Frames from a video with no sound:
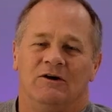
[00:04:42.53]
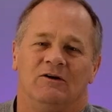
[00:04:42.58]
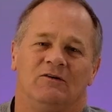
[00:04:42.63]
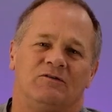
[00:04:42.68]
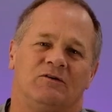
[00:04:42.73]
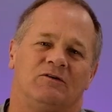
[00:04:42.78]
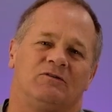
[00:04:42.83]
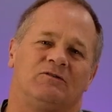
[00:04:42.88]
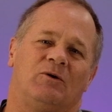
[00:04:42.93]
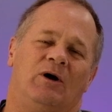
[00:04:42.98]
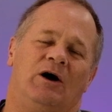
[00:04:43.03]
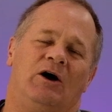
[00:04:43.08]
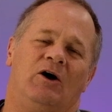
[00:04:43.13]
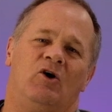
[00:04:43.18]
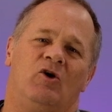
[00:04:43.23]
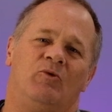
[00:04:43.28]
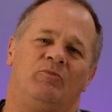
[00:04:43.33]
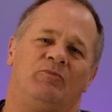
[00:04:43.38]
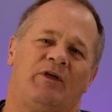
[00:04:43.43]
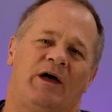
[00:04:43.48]
So, so I
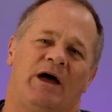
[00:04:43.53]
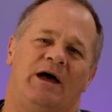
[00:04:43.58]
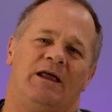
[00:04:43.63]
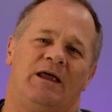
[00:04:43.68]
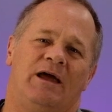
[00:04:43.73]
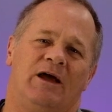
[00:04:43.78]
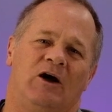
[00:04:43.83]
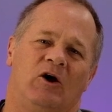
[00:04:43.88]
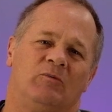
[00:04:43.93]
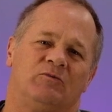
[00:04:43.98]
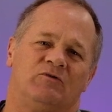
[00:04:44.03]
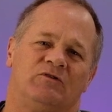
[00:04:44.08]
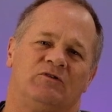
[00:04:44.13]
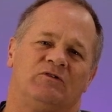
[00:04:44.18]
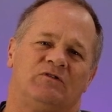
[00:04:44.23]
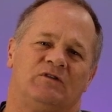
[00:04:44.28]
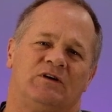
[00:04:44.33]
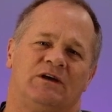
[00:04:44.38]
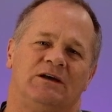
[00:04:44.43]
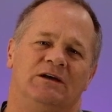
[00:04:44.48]
hope that helps you
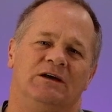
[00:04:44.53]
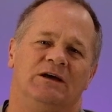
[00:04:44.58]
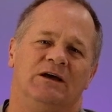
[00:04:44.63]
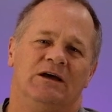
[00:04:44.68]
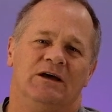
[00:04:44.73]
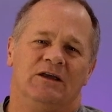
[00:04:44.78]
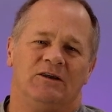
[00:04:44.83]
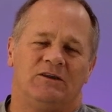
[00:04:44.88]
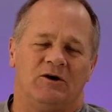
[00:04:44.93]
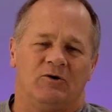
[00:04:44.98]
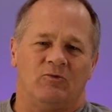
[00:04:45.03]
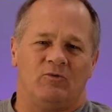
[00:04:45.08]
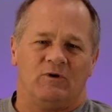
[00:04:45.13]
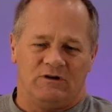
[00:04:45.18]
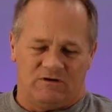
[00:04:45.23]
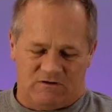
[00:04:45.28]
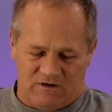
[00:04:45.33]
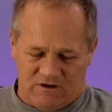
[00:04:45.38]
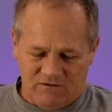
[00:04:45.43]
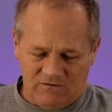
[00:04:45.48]
see that
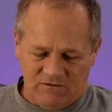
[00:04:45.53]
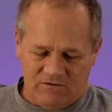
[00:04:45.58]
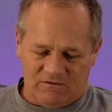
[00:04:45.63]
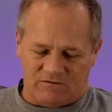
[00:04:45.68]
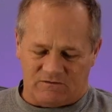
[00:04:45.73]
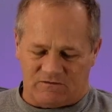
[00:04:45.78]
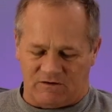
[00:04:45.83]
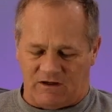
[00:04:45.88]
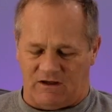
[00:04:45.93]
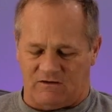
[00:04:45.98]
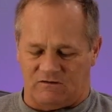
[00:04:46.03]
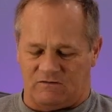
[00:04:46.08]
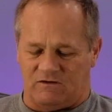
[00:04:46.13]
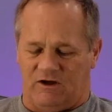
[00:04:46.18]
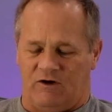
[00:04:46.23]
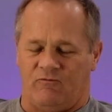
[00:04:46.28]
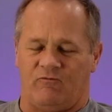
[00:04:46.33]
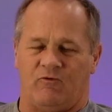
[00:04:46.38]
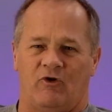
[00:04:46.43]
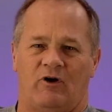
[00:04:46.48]
when Jesus says,
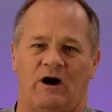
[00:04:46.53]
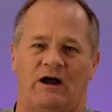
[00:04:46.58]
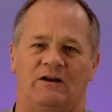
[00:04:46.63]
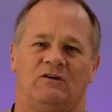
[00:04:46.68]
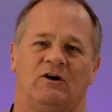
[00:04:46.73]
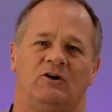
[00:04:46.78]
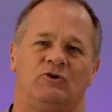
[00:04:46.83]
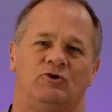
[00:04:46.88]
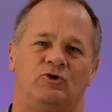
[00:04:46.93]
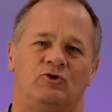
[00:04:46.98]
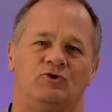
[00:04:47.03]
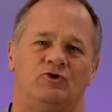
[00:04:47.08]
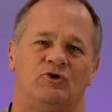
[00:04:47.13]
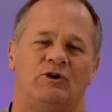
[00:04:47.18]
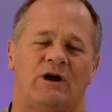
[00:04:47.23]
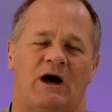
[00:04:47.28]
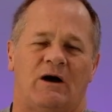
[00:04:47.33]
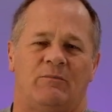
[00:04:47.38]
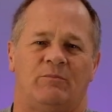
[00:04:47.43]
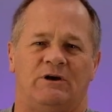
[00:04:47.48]
Therefore I tell you, do
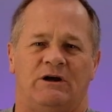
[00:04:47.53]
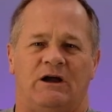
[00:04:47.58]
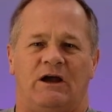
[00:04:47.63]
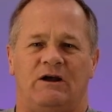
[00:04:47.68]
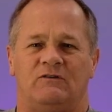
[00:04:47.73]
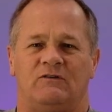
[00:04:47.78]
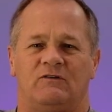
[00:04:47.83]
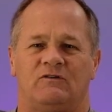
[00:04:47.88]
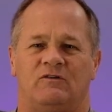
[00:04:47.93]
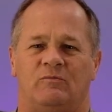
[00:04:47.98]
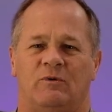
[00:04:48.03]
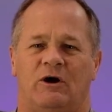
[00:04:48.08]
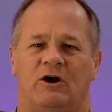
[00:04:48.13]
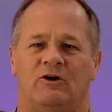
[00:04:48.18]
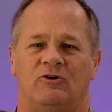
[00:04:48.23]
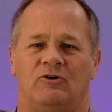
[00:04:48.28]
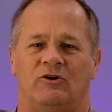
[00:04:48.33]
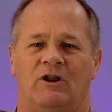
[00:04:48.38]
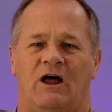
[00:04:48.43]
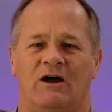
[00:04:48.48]
not be anxious about
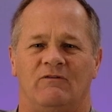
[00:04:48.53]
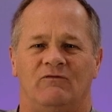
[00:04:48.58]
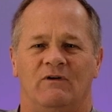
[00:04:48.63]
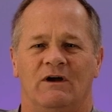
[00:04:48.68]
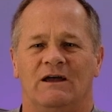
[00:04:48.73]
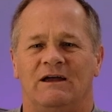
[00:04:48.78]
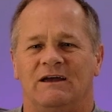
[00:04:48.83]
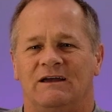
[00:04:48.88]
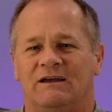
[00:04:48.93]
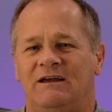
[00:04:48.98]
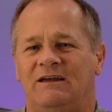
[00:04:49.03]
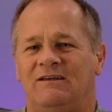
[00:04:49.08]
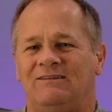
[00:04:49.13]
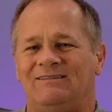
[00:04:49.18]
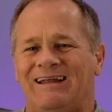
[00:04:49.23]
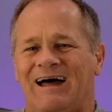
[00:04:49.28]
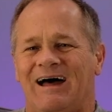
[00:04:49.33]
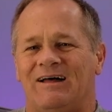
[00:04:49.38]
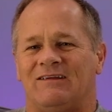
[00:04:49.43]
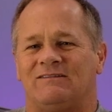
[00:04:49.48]
your life, he's
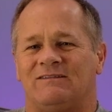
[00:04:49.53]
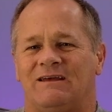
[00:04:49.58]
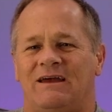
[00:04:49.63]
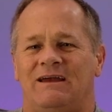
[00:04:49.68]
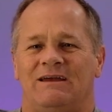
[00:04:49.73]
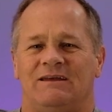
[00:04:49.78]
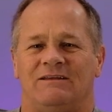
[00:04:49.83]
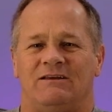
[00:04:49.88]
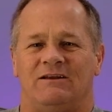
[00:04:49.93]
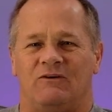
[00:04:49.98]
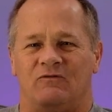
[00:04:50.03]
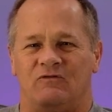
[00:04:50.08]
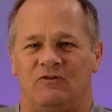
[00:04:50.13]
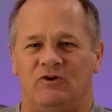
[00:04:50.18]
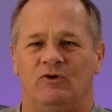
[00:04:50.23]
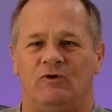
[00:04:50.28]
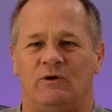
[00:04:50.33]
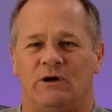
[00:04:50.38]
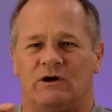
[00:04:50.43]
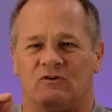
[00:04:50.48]
not saying that if
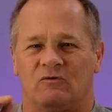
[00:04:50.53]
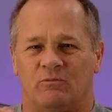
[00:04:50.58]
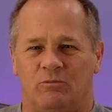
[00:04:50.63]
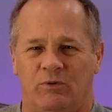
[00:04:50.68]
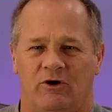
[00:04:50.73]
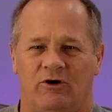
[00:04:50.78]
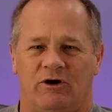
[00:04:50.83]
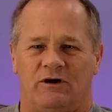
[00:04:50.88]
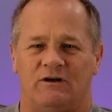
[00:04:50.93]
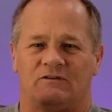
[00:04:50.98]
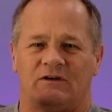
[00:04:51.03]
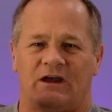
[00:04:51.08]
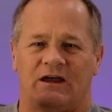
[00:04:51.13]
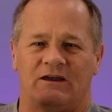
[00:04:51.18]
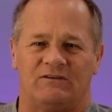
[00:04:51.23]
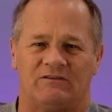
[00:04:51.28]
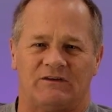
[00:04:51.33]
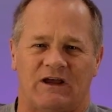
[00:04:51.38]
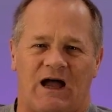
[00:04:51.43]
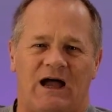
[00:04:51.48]
you experience
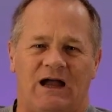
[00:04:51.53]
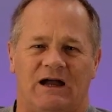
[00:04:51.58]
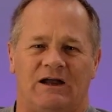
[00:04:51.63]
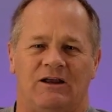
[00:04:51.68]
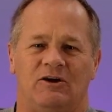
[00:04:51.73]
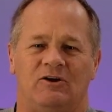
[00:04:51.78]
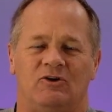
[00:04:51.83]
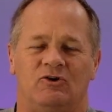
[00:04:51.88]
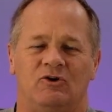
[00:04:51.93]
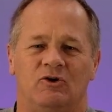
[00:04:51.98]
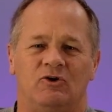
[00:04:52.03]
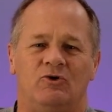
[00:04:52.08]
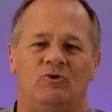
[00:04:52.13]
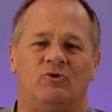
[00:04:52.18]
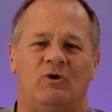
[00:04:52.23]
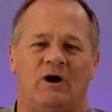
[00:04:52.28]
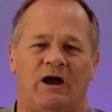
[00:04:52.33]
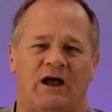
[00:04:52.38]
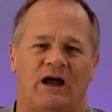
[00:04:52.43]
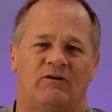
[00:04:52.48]
anxiety,
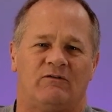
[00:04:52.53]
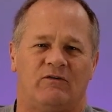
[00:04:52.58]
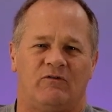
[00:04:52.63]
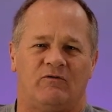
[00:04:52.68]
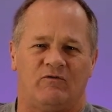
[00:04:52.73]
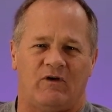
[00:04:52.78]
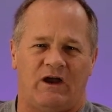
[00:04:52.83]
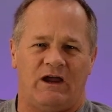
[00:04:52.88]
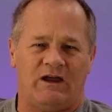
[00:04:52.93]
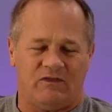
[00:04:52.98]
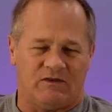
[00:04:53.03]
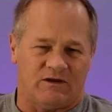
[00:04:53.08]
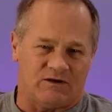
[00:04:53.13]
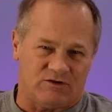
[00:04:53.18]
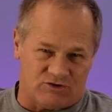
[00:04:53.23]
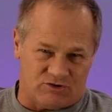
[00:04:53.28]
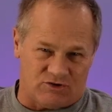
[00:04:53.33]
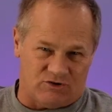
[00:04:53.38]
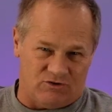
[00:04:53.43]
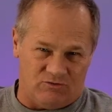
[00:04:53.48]
you have a faith
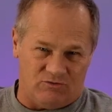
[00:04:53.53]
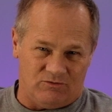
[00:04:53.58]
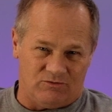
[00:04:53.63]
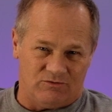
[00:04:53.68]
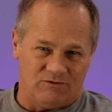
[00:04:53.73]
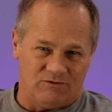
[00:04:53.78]
issue.